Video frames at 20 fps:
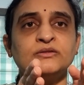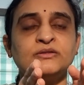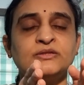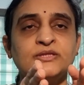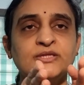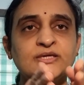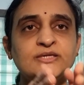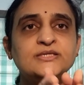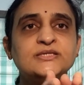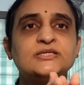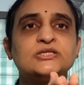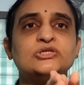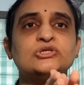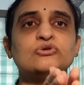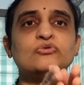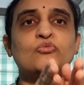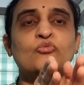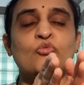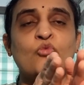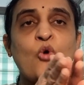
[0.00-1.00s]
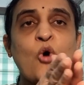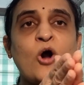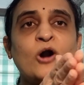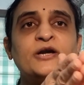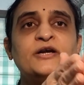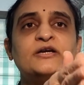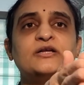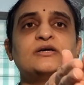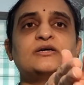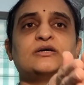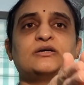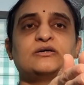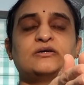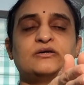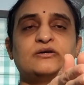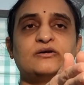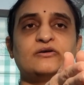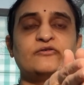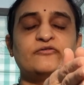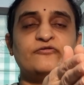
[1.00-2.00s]
this water
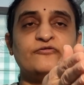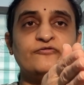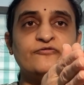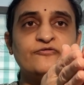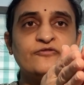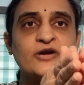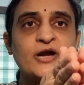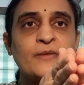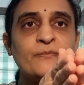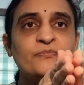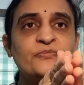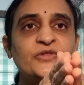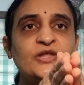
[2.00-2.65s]
from